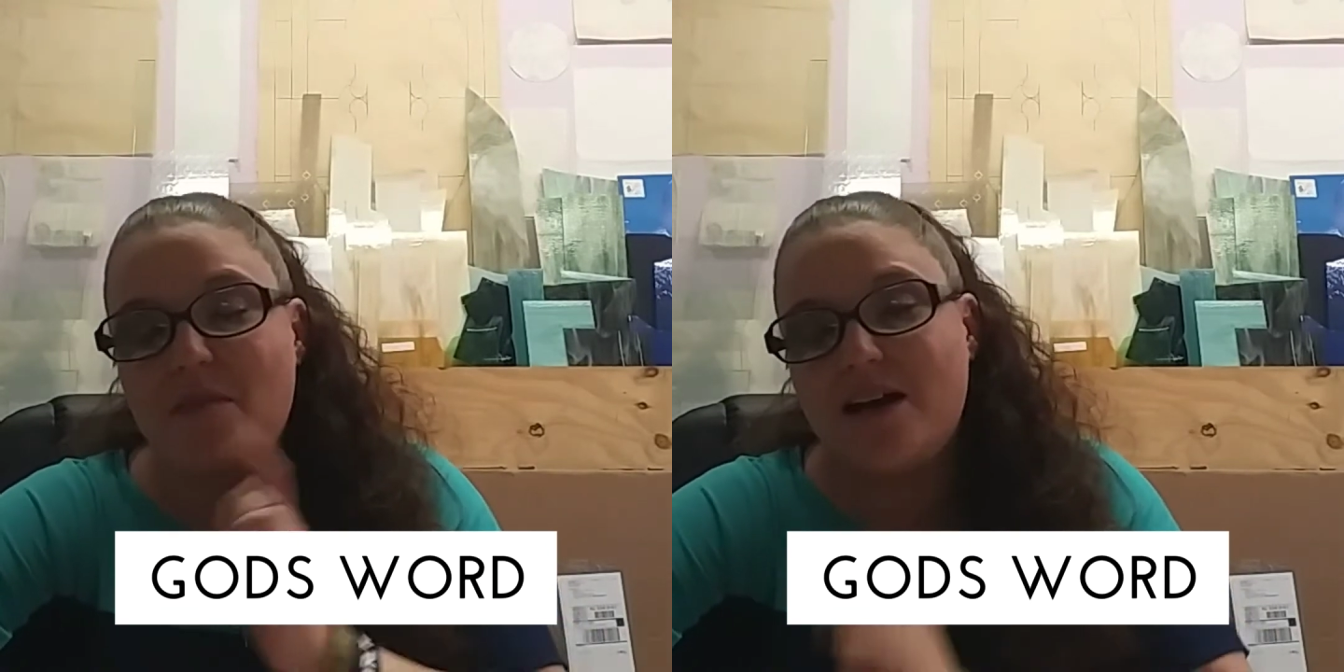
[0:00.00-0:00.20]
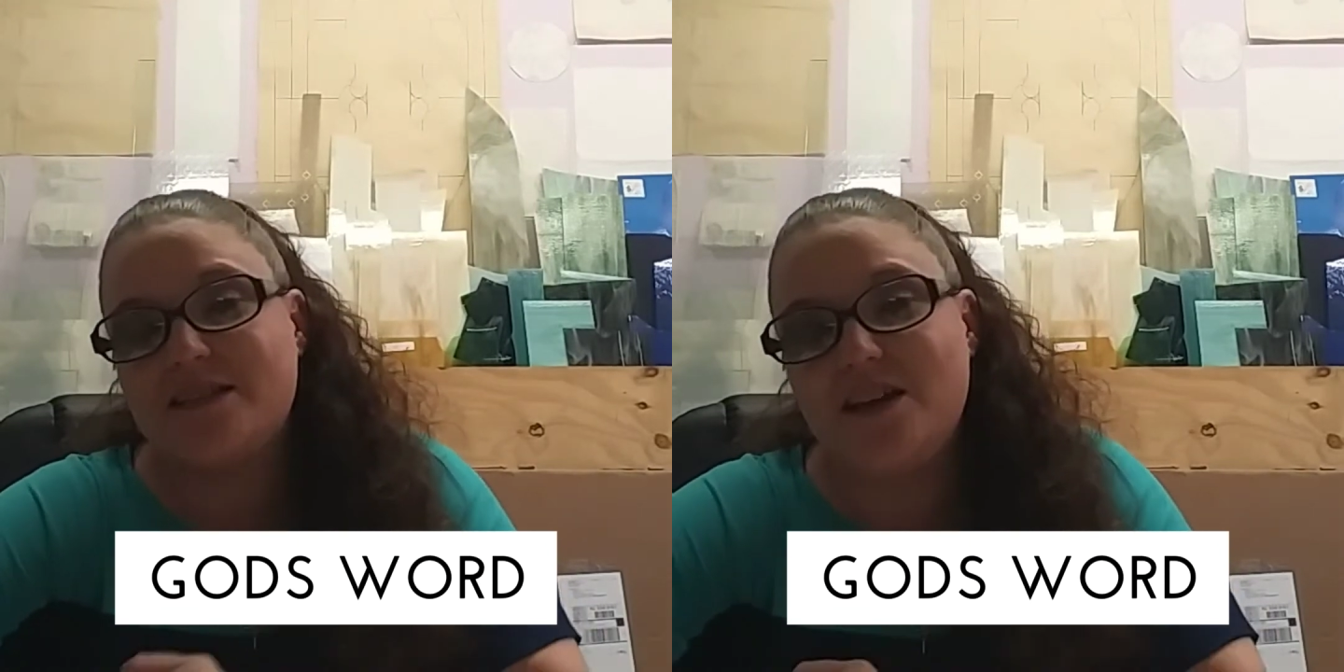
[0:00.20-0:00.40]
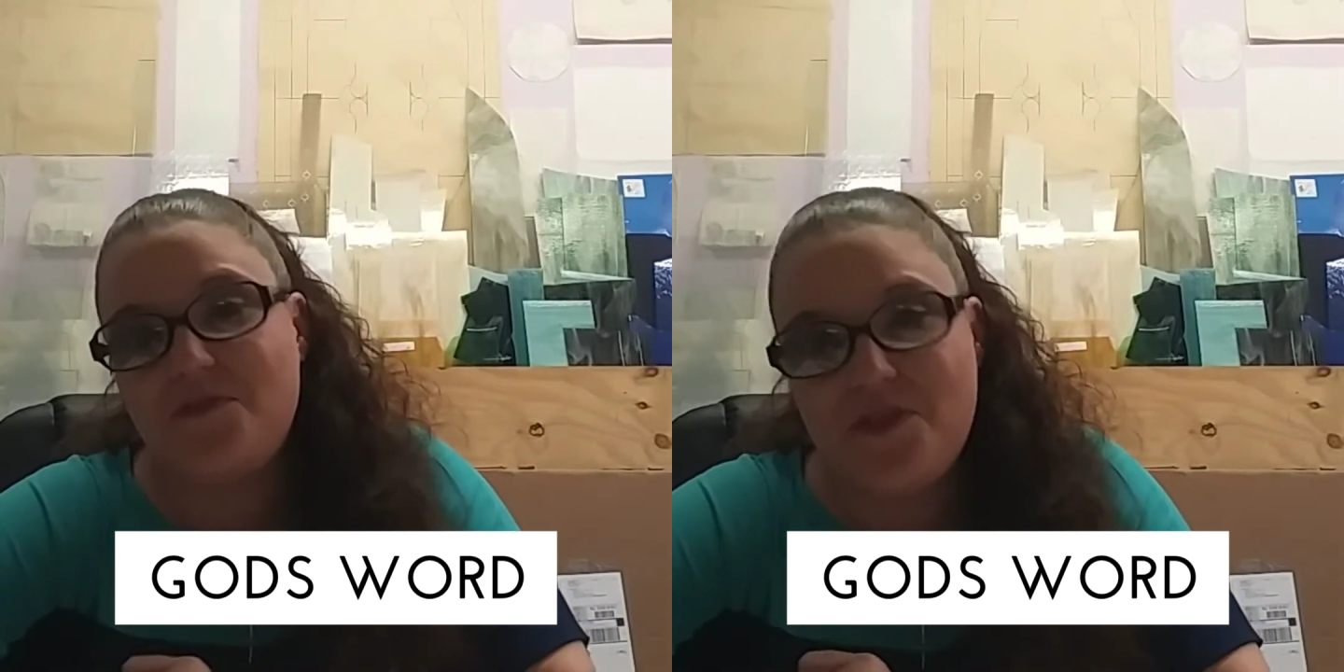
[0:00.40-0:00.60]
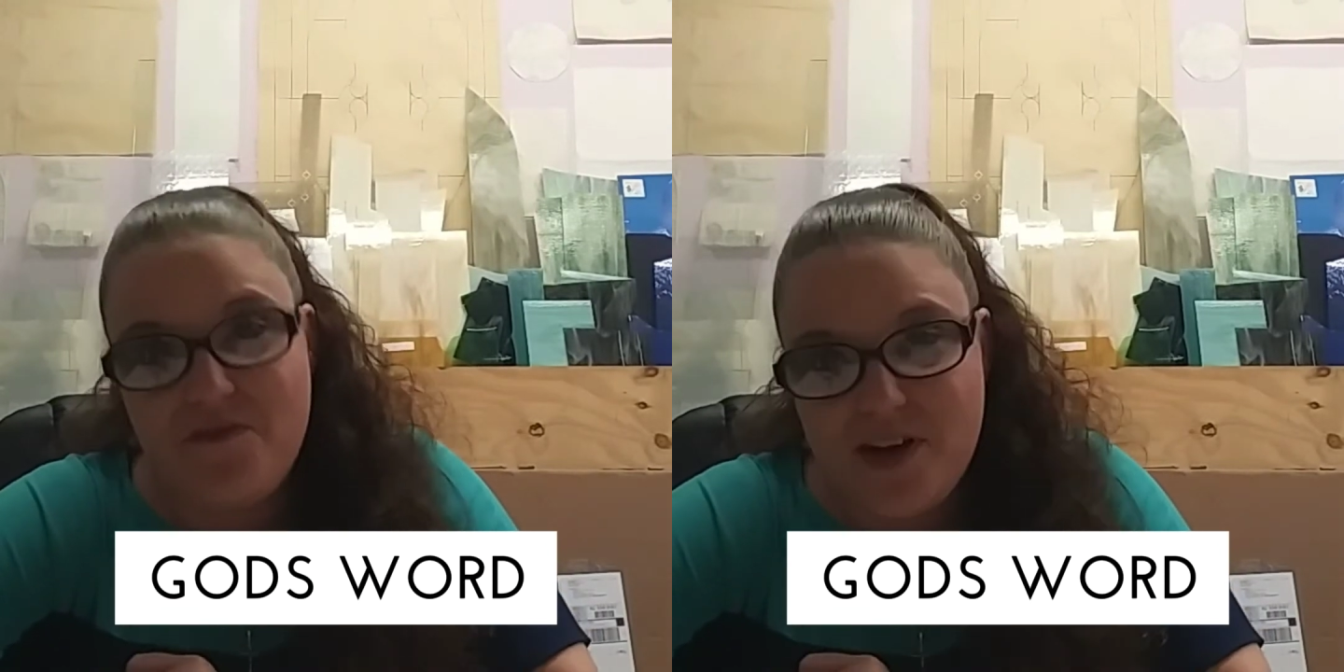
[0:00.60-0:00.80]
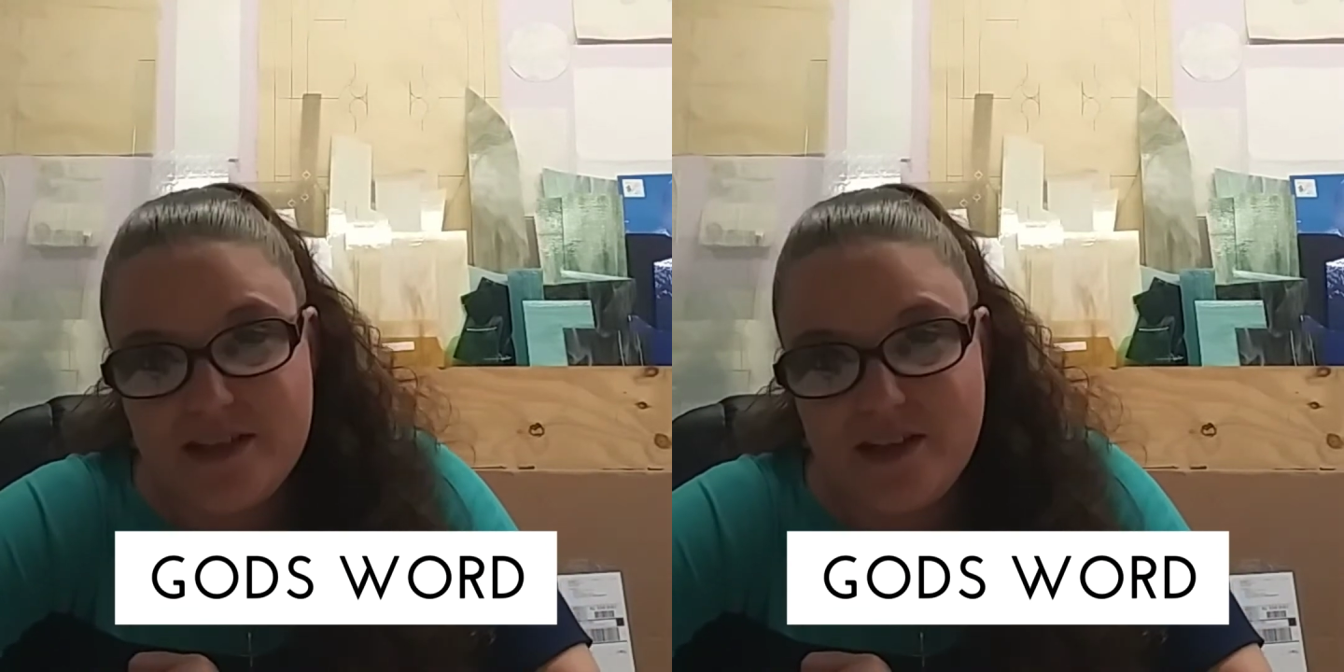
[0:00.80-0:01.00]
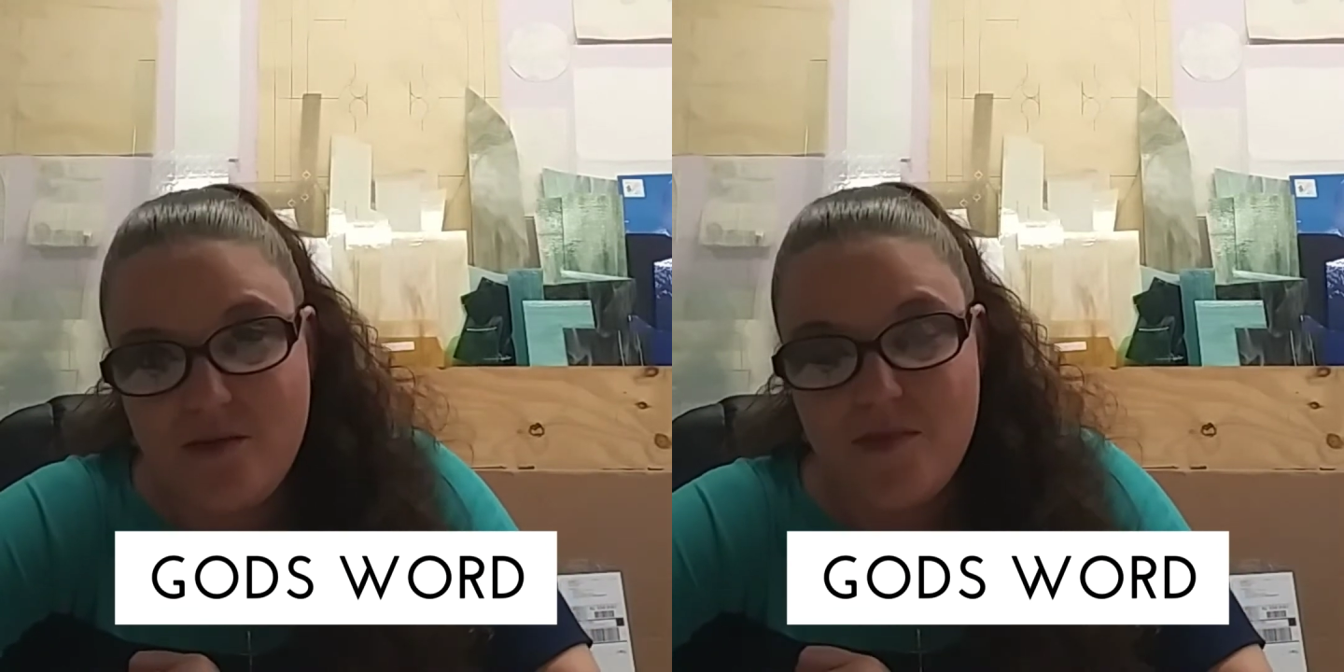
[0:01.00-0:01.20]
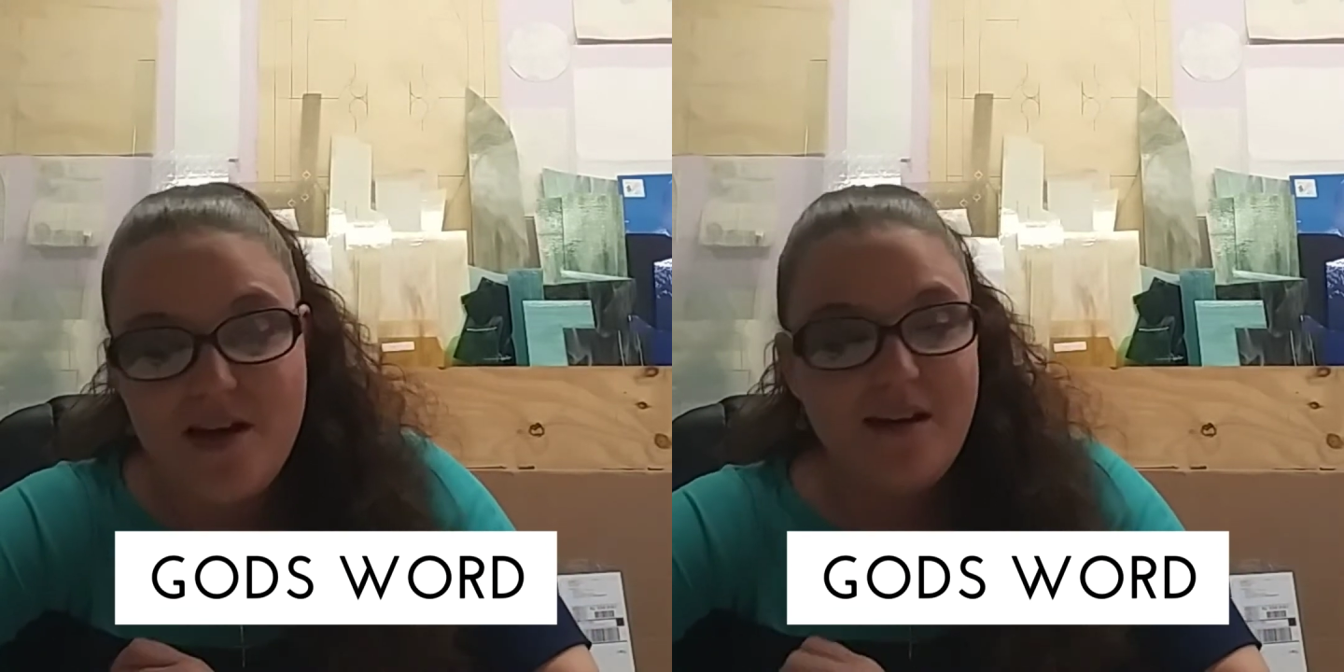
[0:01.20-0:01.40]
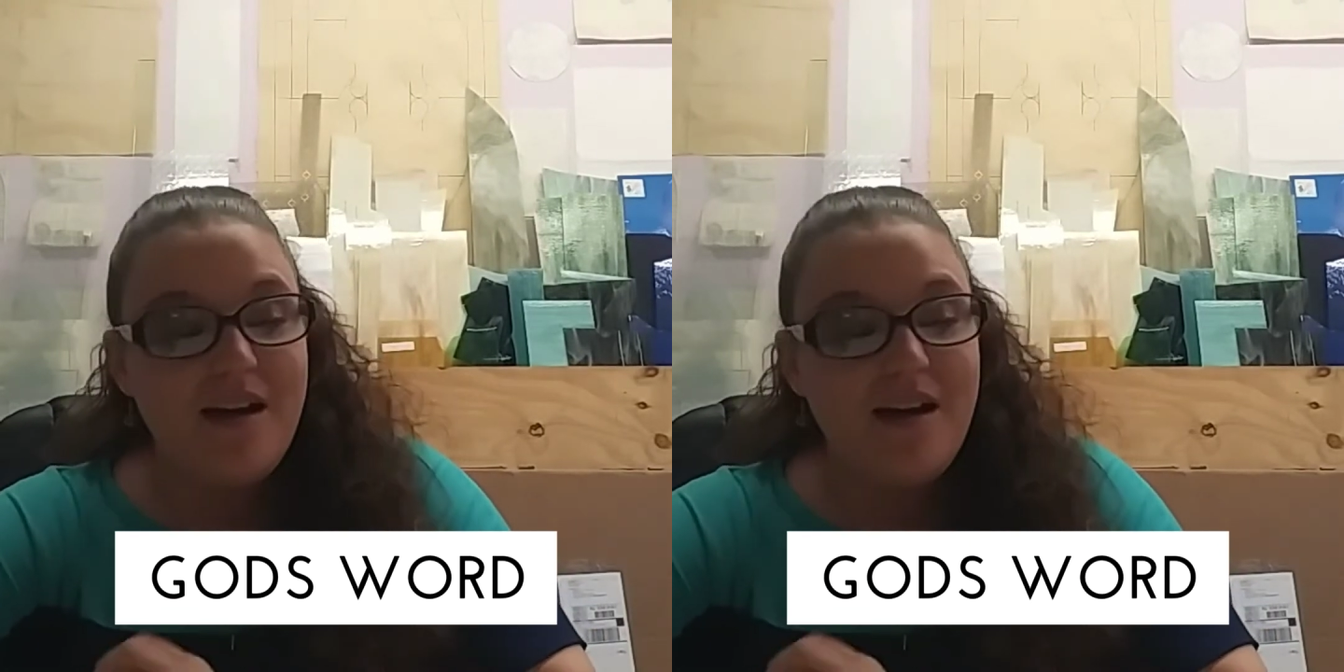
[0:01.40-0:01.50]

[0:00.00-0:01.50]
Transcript: myself the victim